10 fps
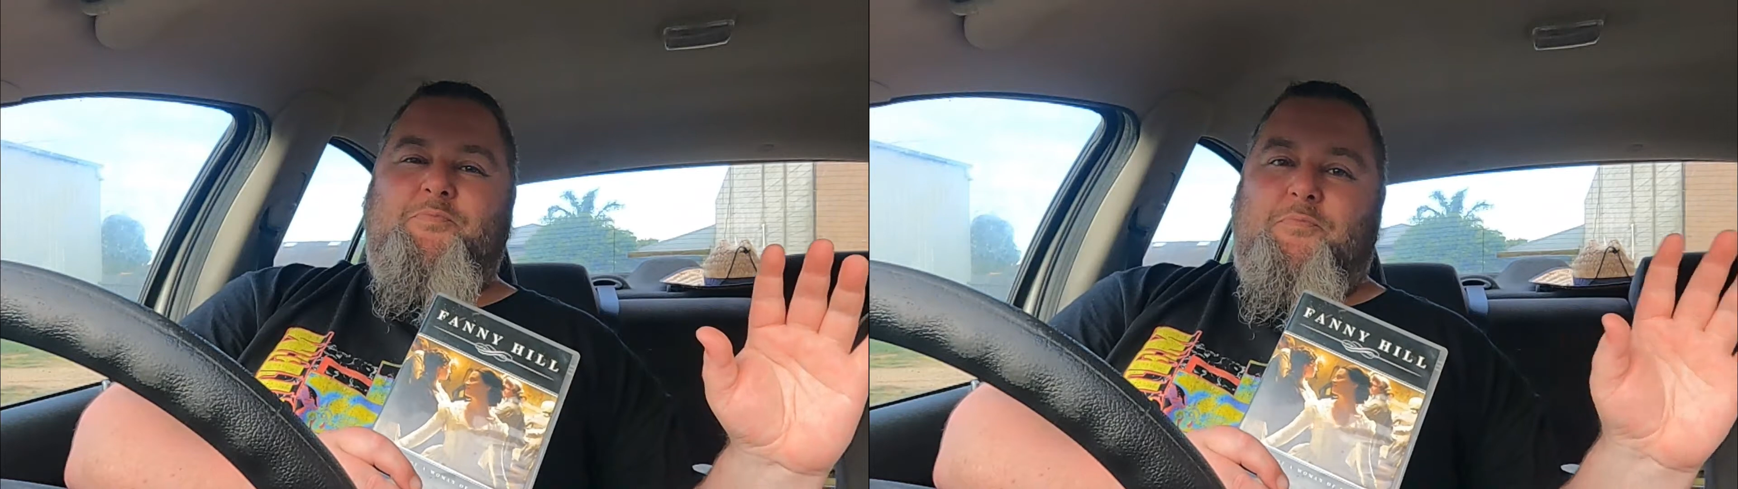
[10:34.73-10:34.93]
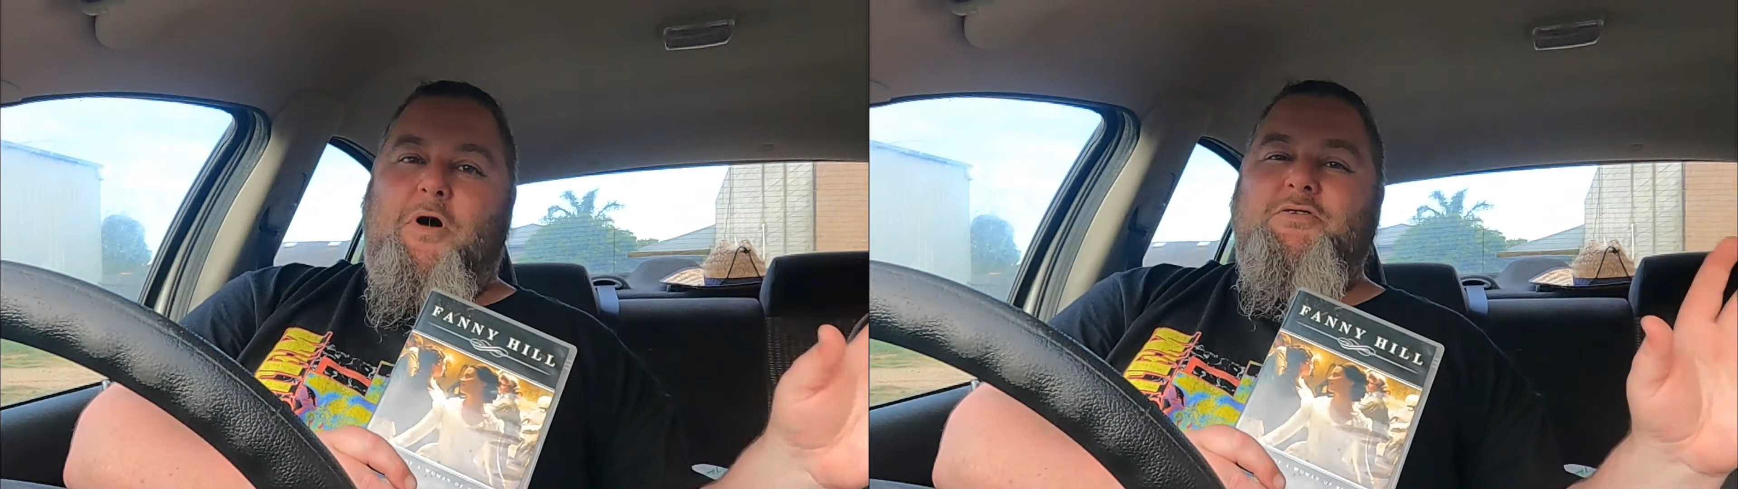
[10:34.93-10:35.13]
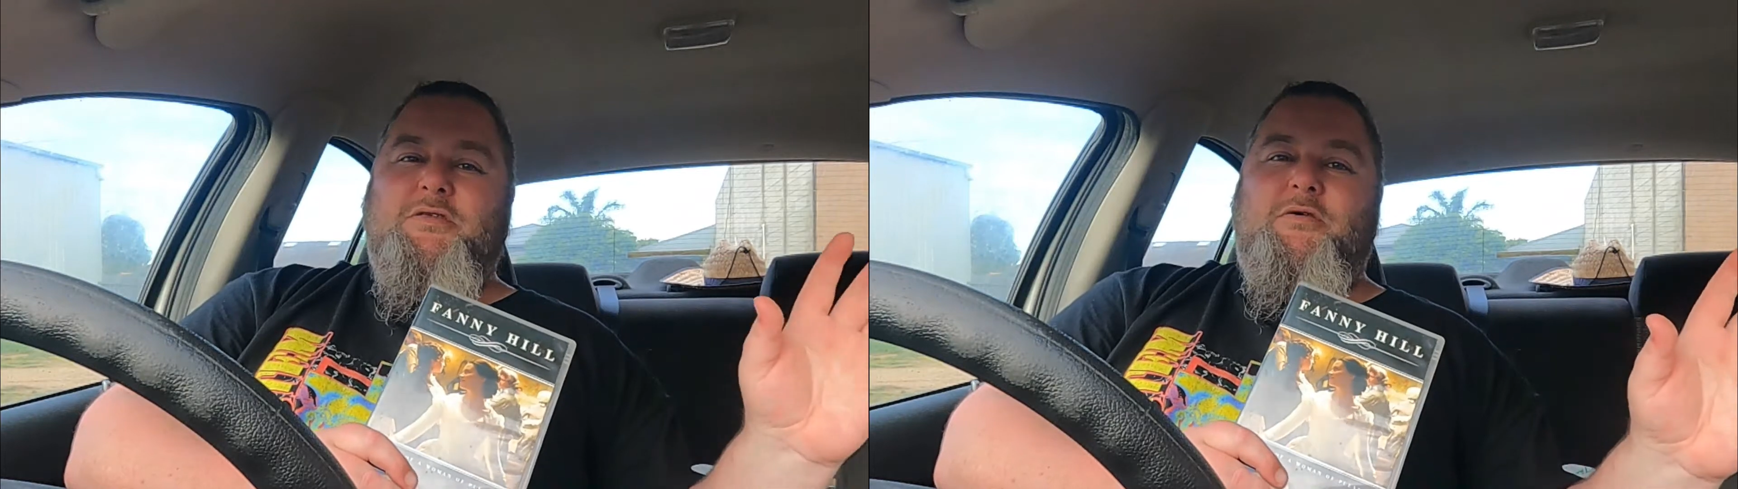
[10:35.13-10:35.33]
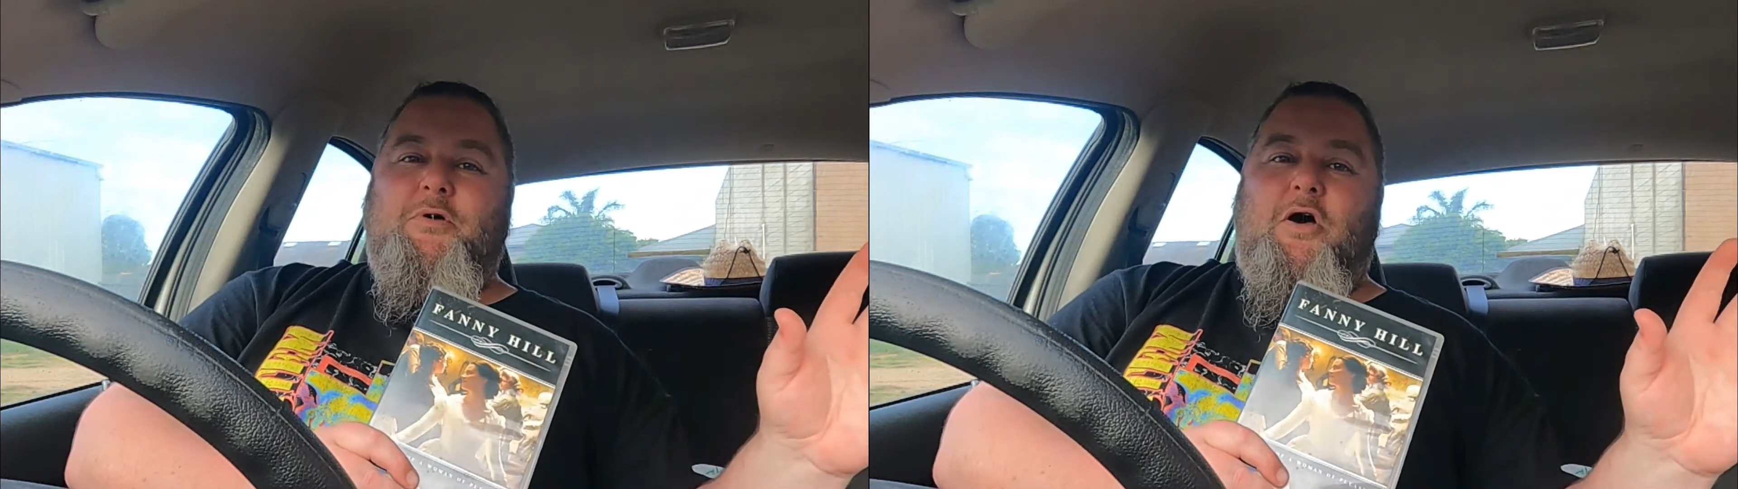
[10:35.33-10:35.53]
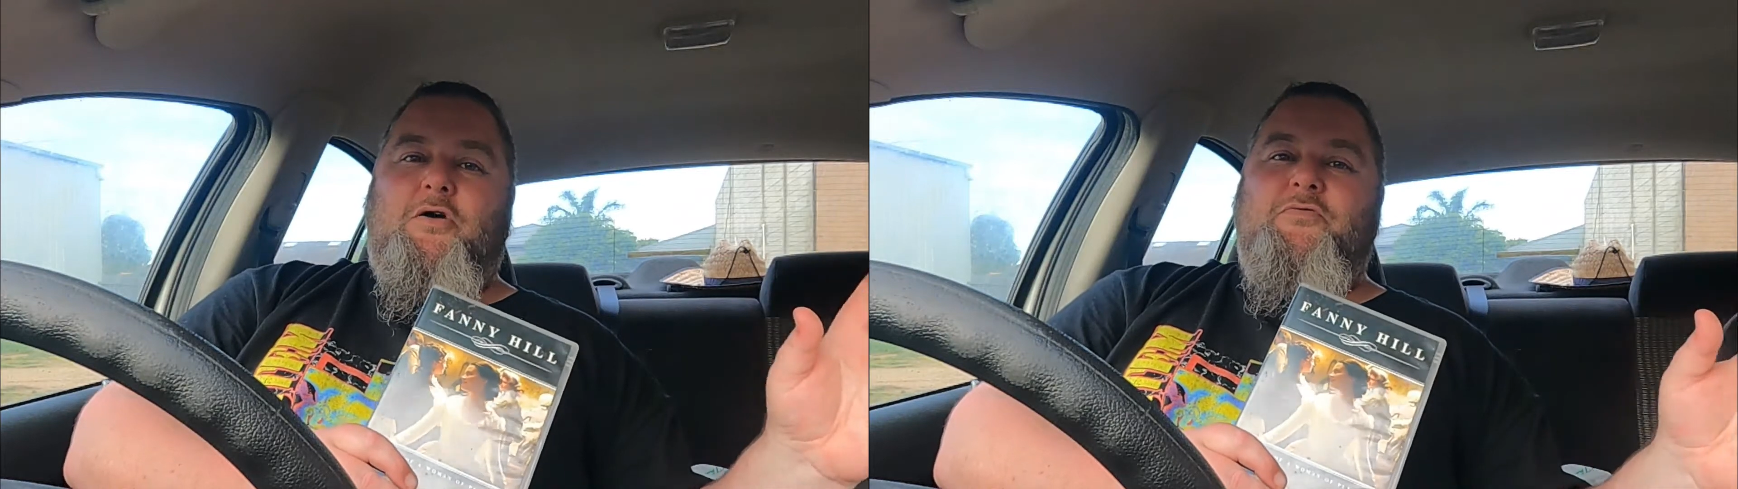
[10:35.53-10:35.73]
most of them
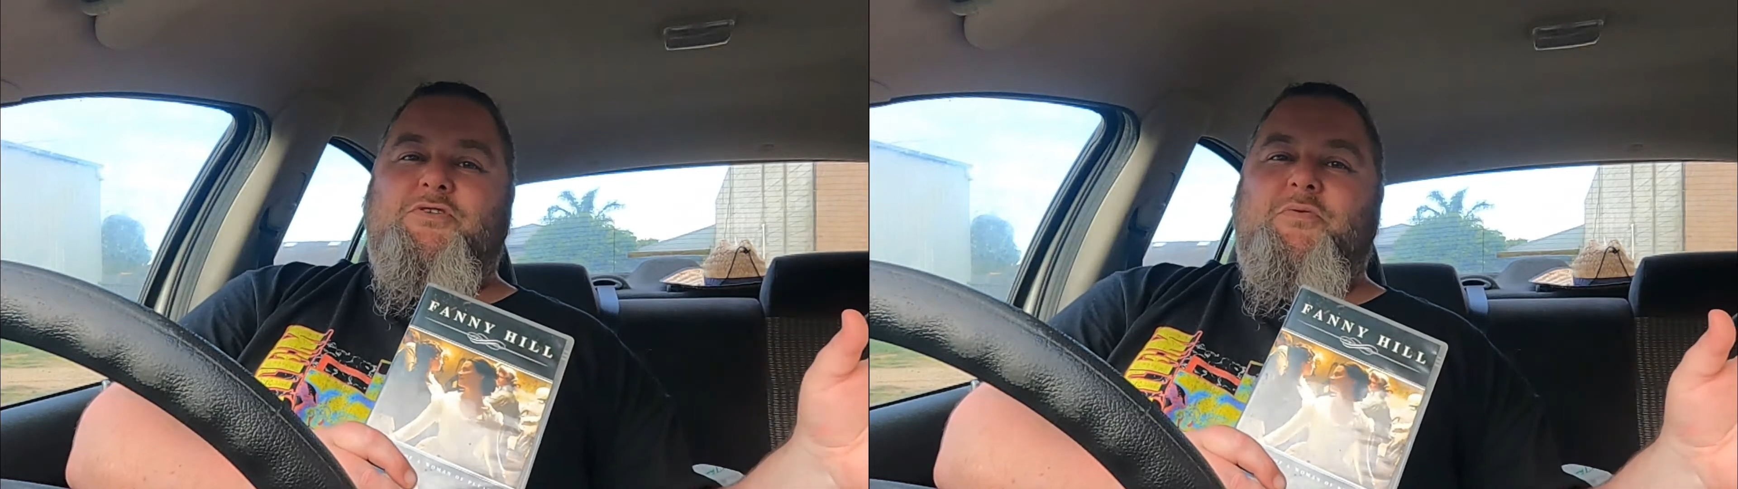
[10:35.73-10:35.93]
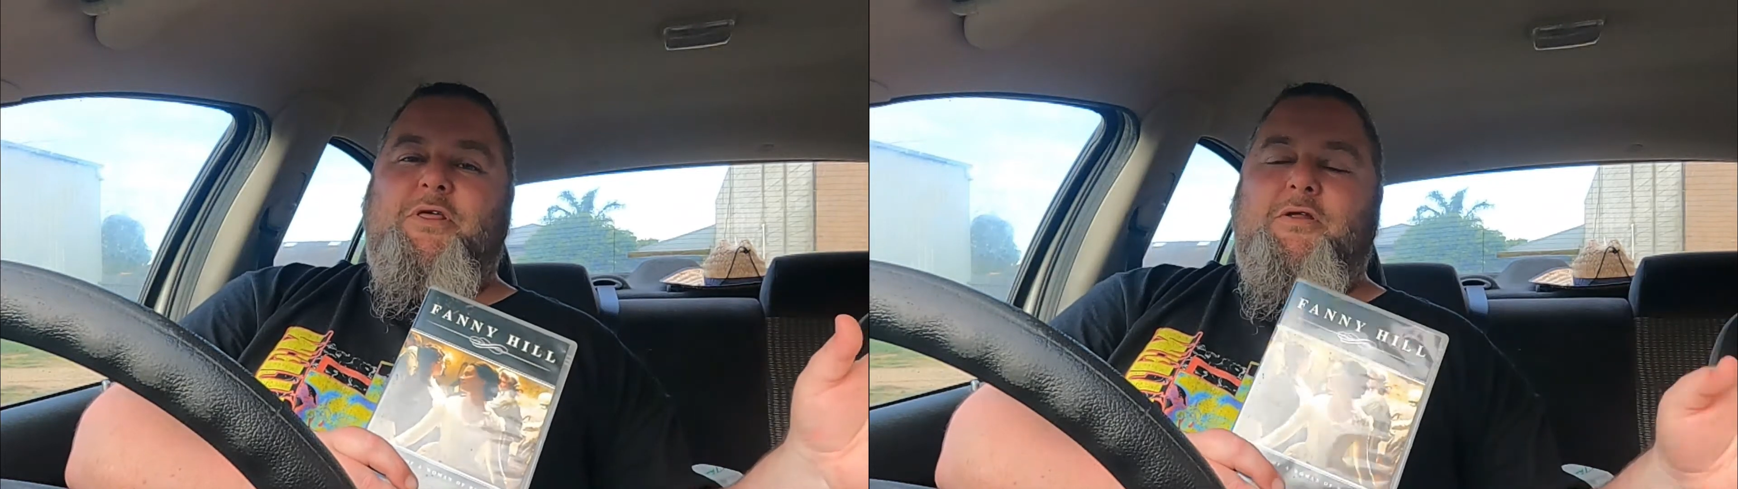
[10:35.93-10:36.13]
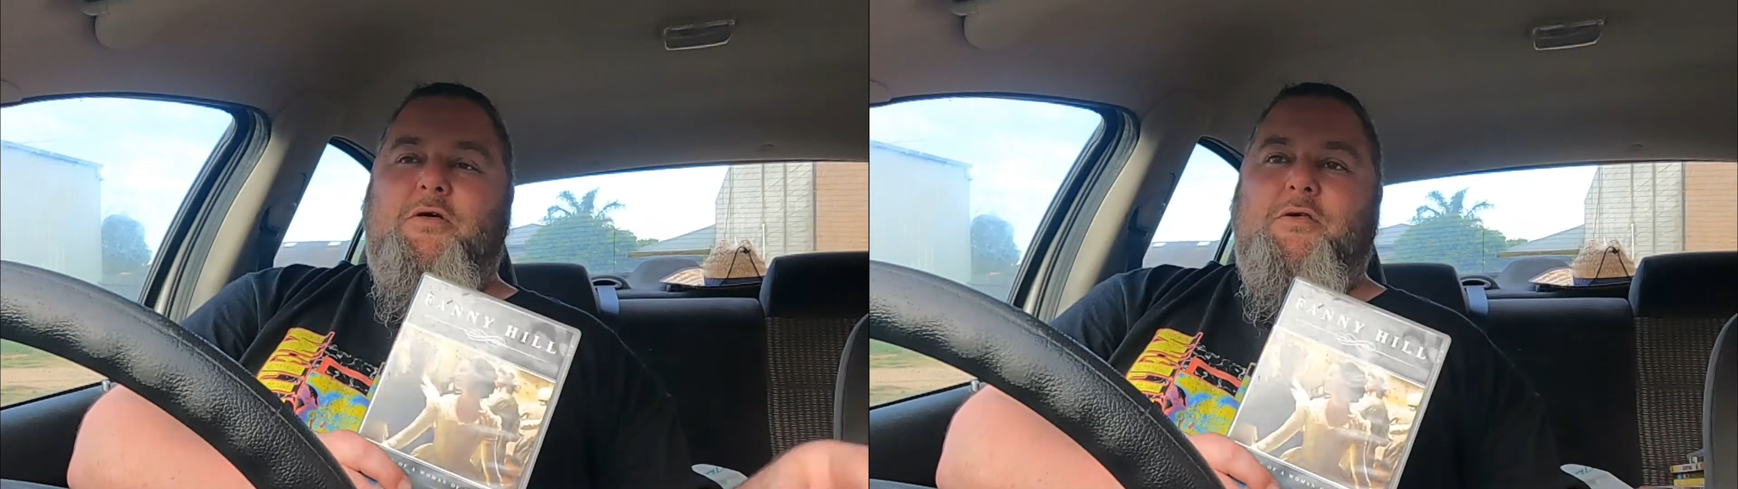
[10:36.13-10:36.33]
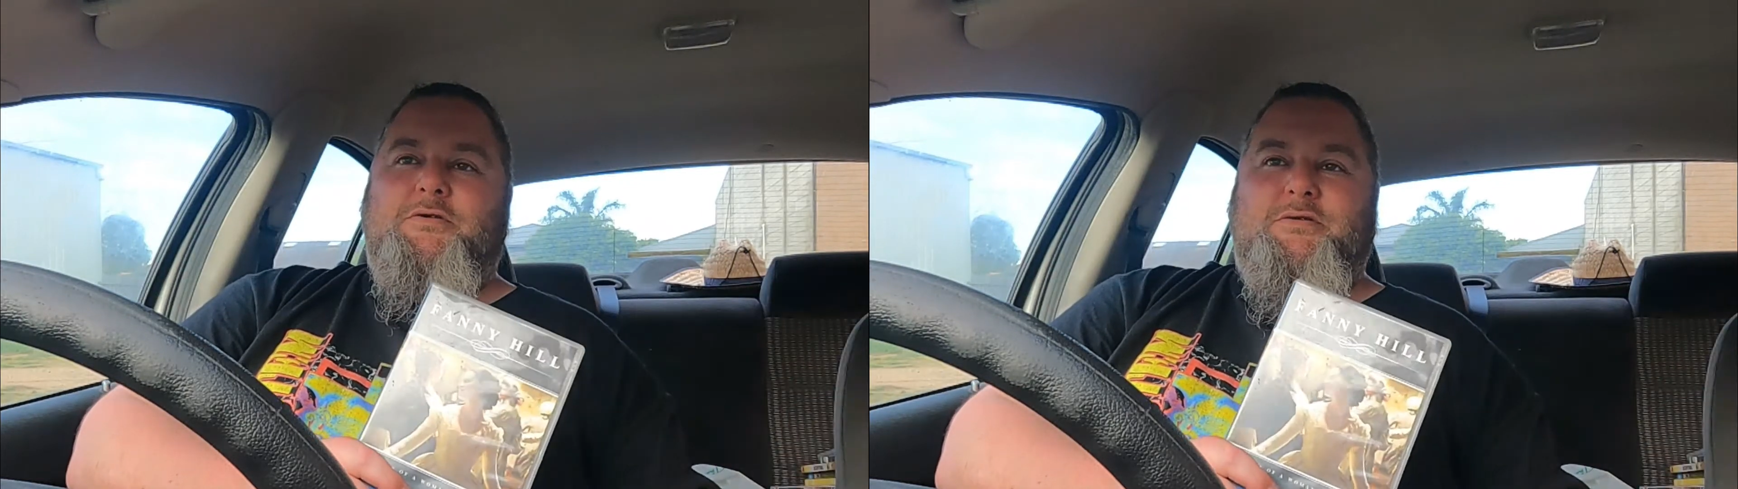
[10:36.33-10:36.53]
are over $20.